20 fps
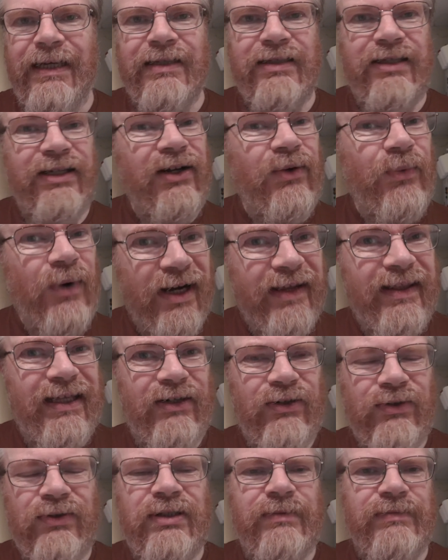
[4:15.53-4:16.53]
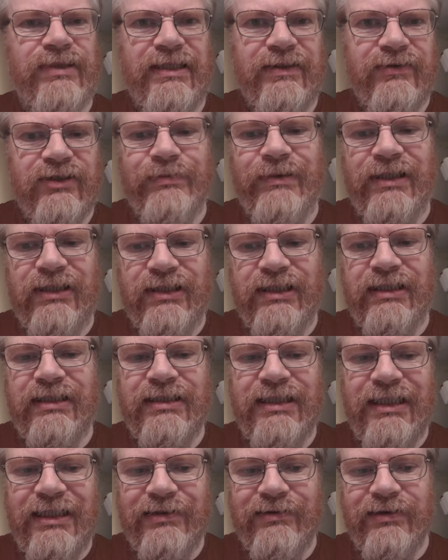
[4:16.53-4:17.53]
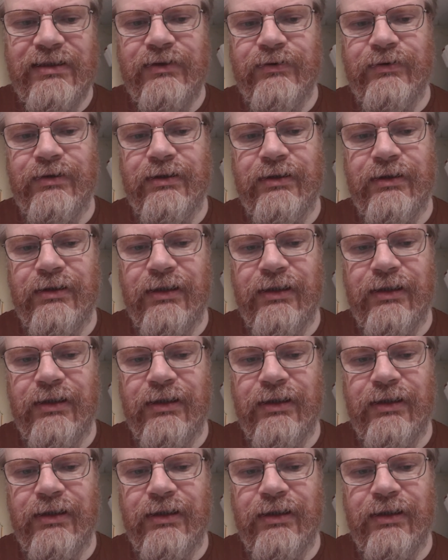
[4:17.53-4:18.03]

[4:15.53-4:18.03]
You know why they call themselves Species Zero?